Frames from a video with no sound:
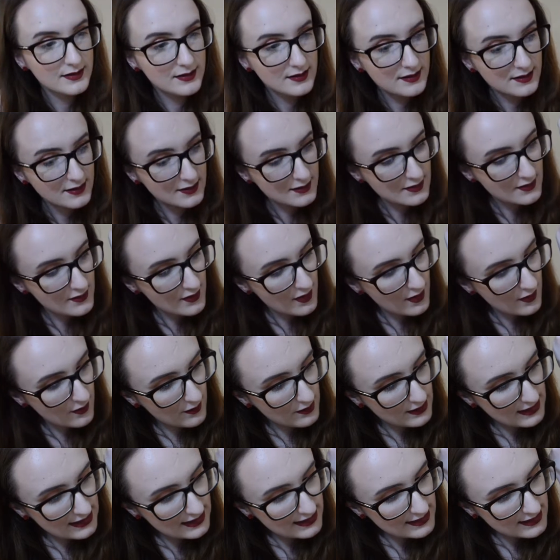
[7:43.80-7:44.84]
So
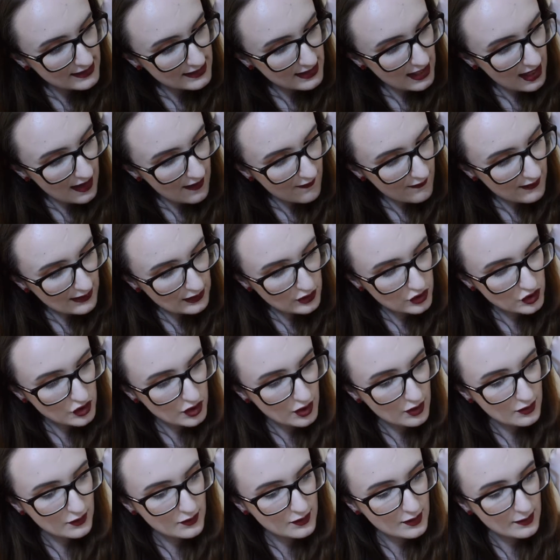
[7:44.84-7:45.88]
let's see if it
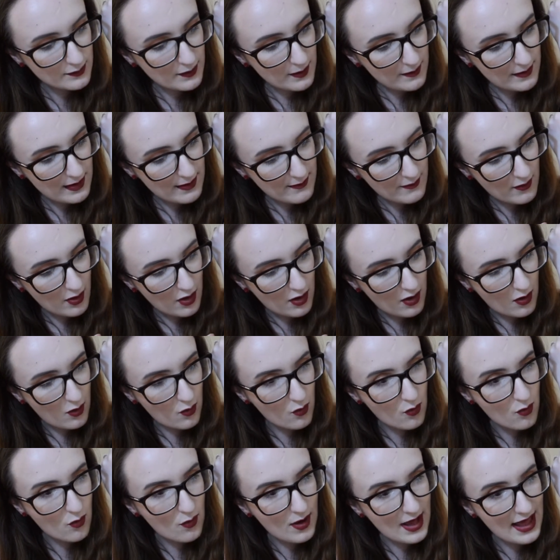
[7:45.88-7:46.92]
shows up a bit more
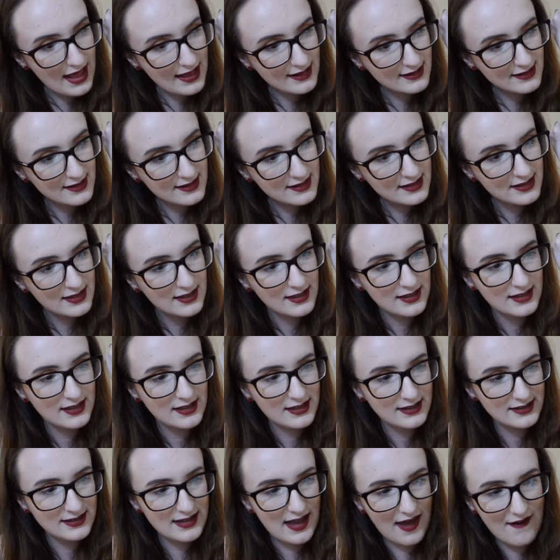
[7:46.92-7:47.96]
wet.
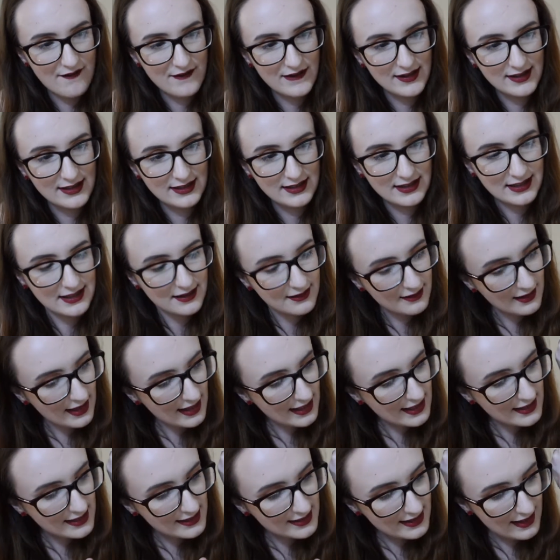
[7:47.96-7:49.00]
Definitely,
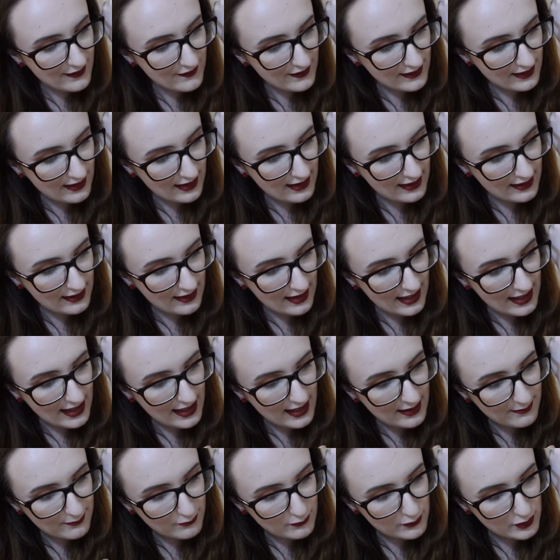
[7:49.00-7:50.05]
like it's definitely
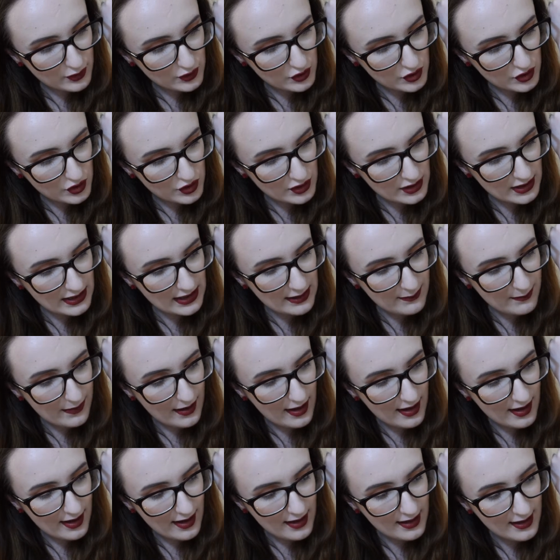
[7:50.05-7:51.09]
like much
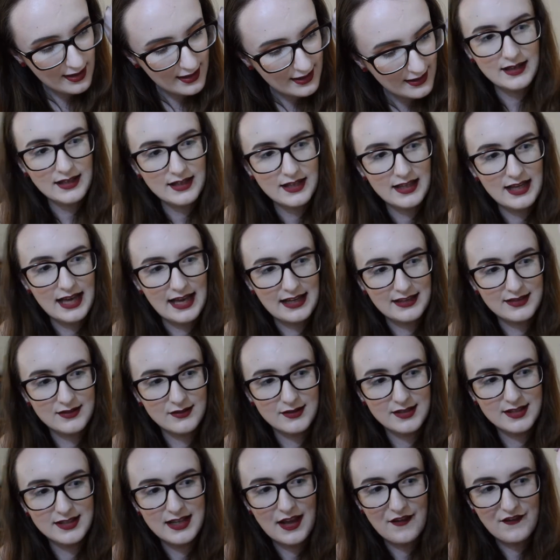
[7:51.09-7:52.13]
deeper. Yeah, so
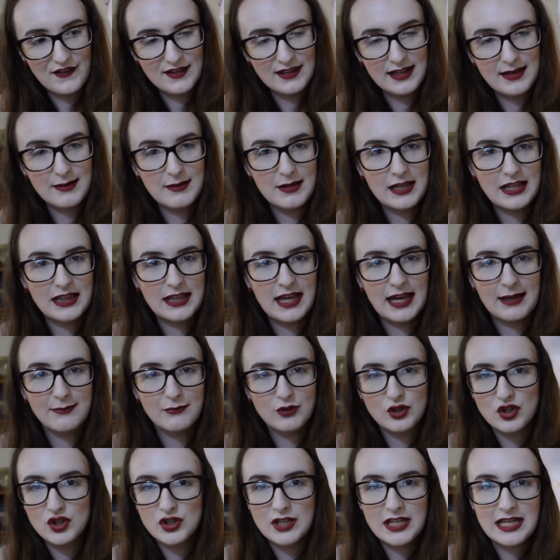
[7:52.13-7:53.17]
it's definitely like
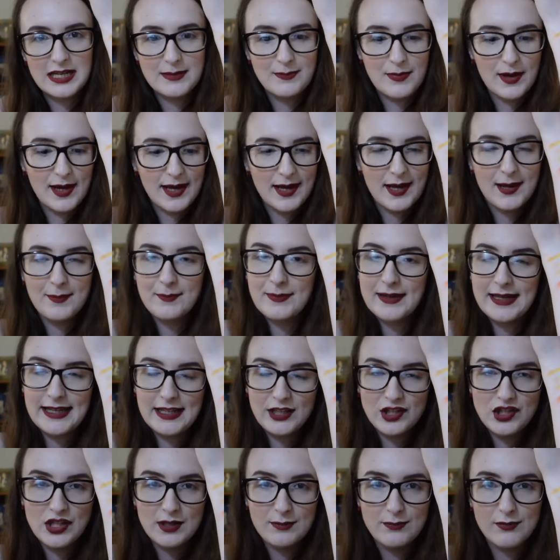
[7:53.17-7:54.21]
much deeper,
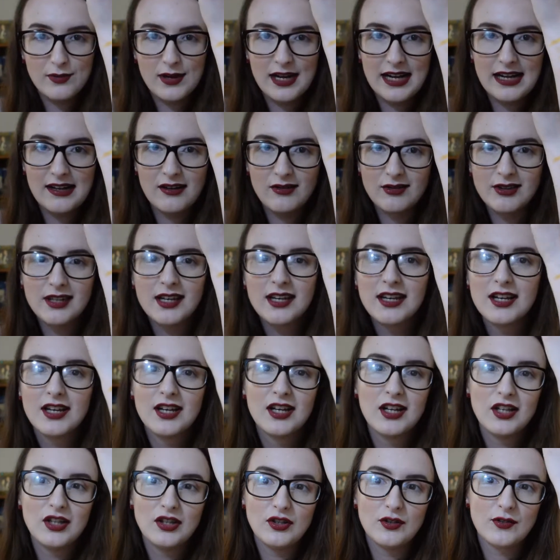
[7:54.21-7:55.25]
peachy brown.
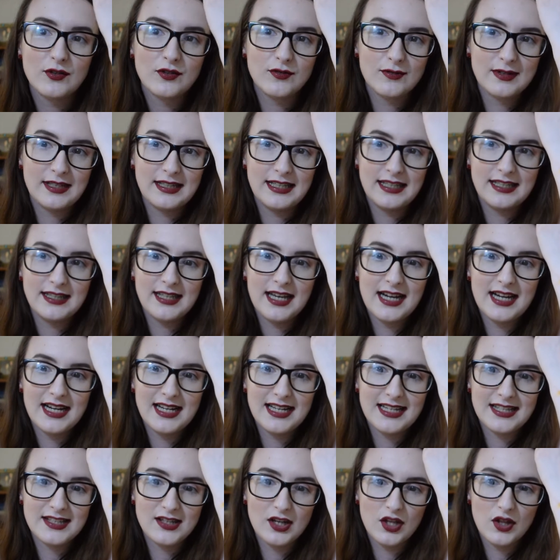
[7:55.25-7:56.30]
Looks really
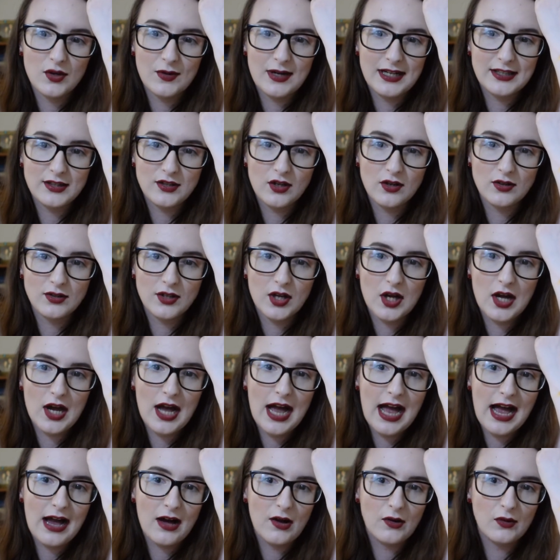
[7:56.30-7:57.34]
nice, although I don't know
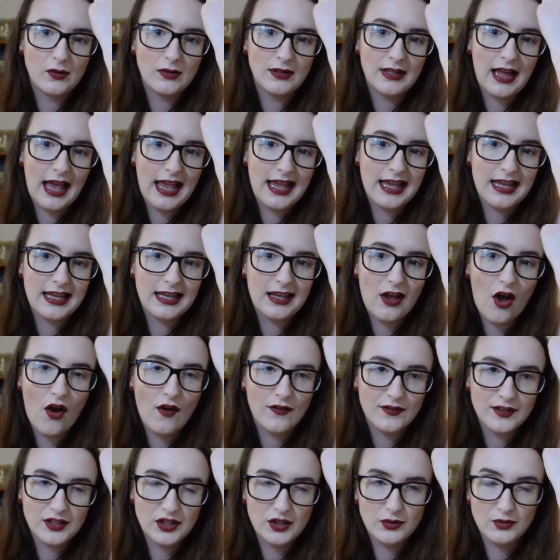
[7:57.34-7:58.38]
how like
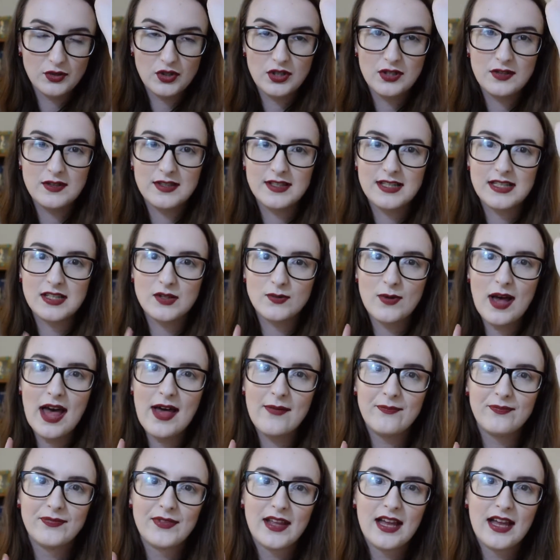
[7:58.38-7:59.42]
often you would use this wet.